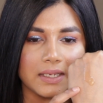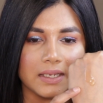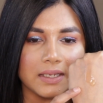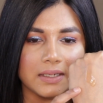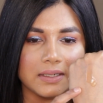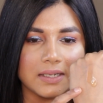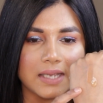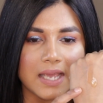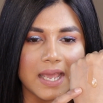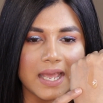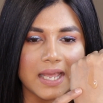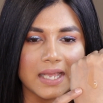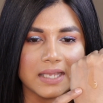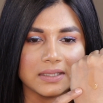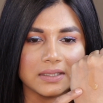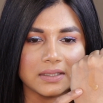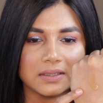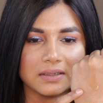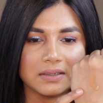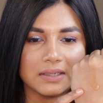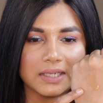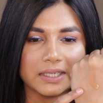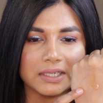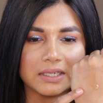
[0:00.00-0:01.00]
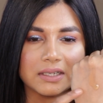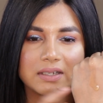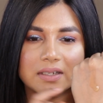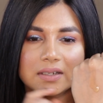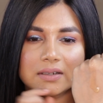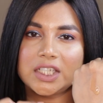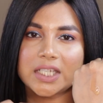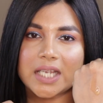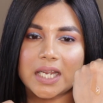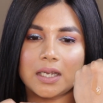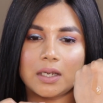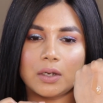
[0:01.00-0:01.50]
It has like a
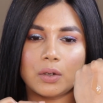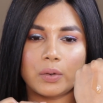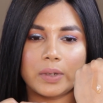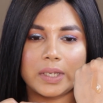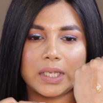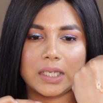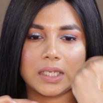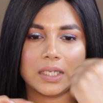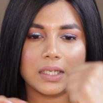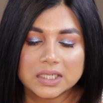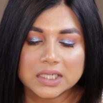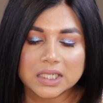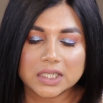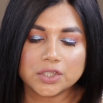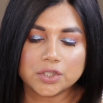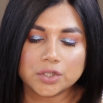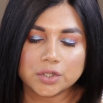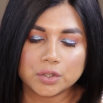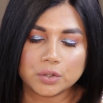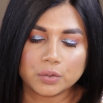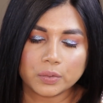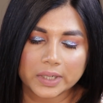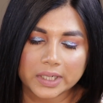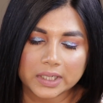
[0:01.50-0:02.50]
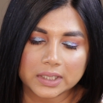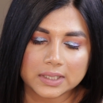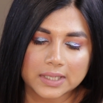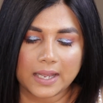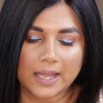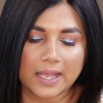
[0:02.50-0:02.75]
yellowy tinge to it,